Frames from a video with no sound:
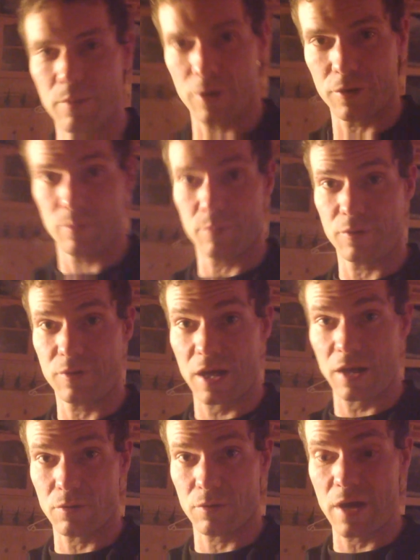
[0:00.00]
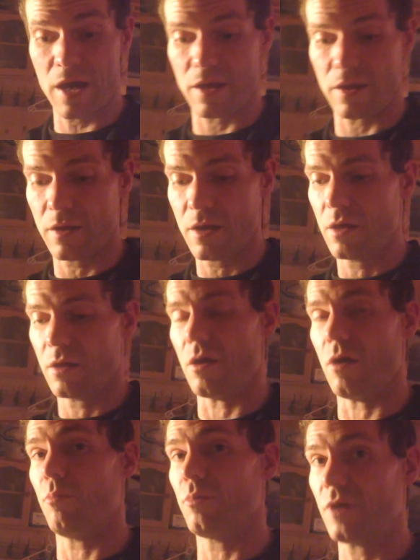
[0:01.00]
the potato diet.
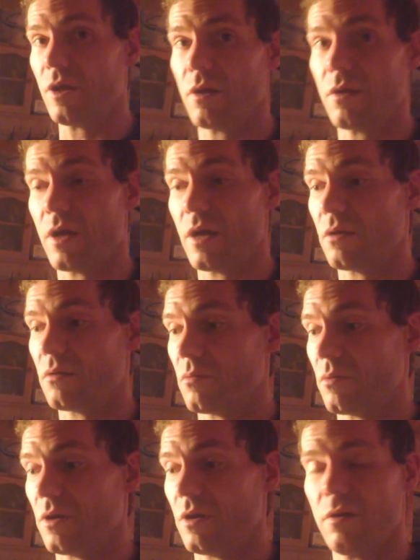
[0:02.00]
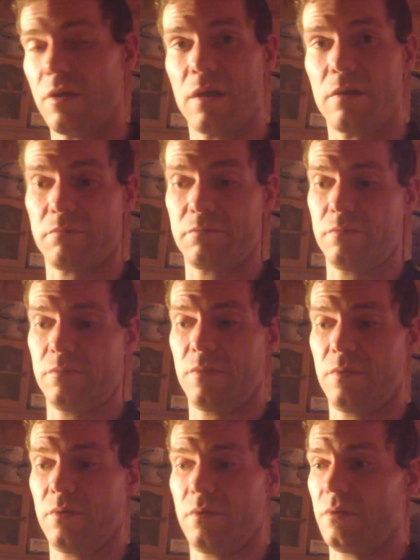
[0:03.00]
Now, potato diet. When you hear that,
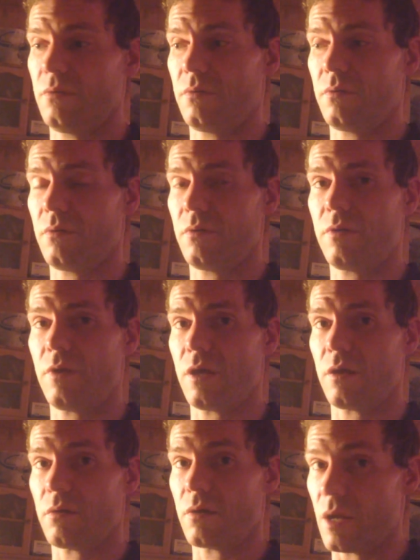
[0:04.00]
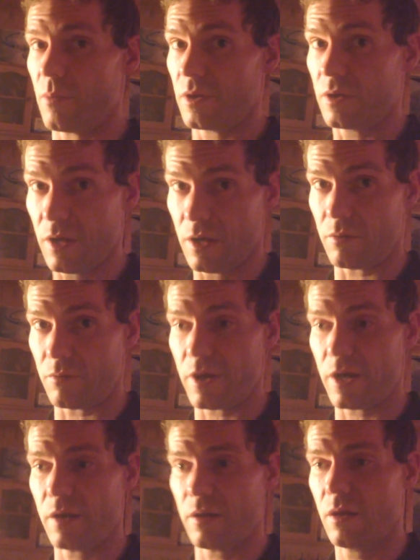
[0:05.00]
you think you got to be kidding,
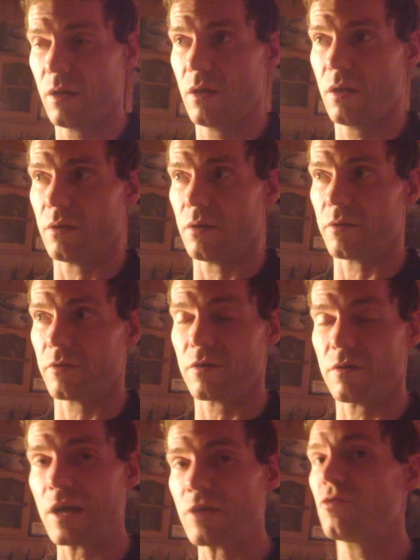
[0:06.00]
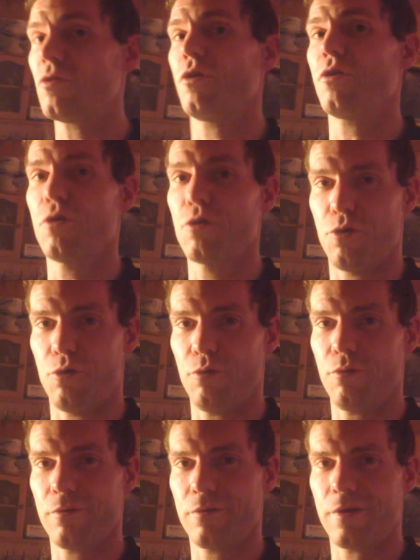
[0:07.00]
right? It's not so long
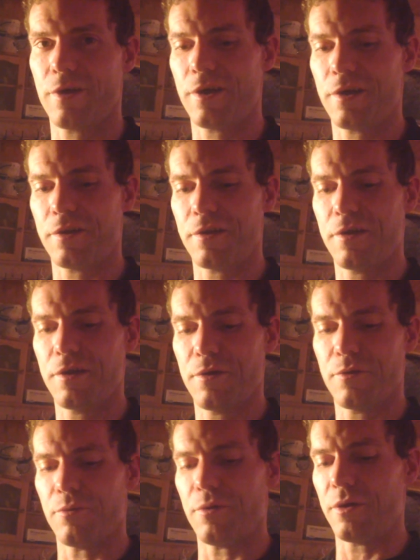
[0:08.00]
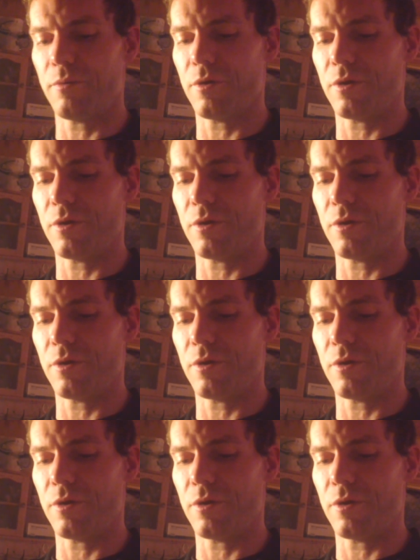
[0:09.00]
ago that when